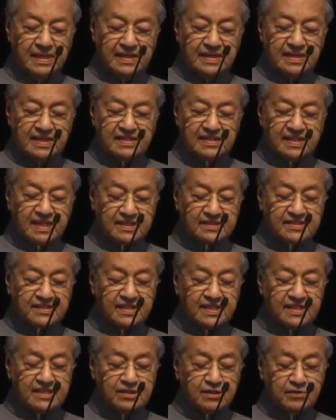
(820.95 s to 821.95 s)
The
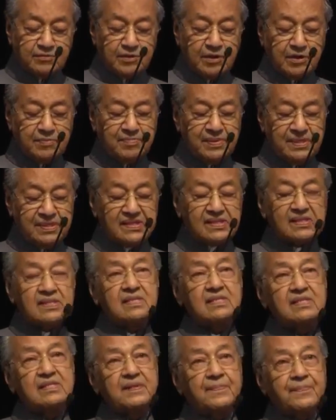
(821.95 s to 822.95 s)
success of your
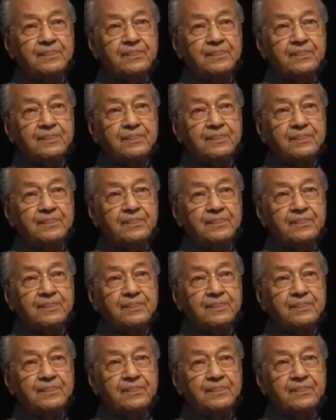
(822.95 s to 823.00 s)
business